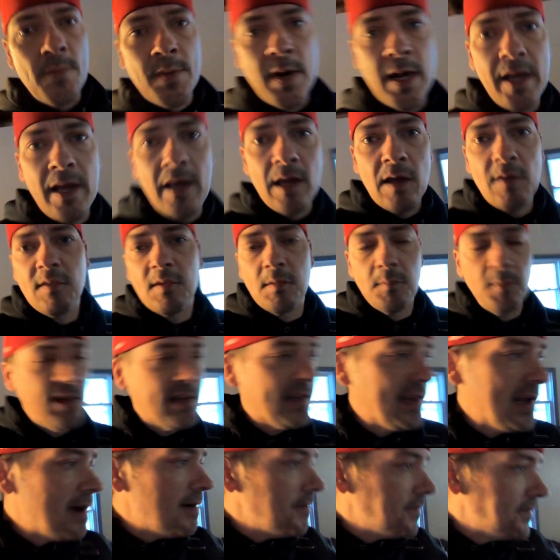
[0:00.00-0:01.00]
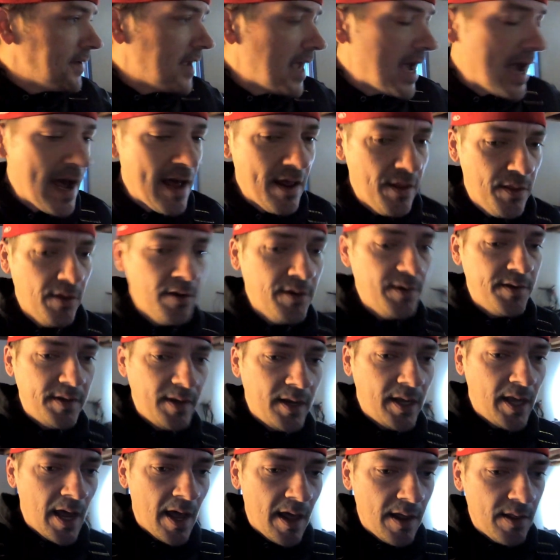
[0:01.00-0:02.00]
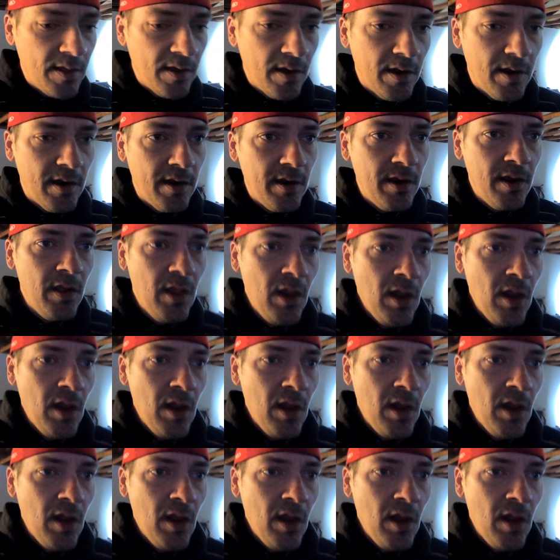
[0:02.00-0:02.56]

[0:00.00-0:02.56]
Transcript: gonna get some stuff gathered together,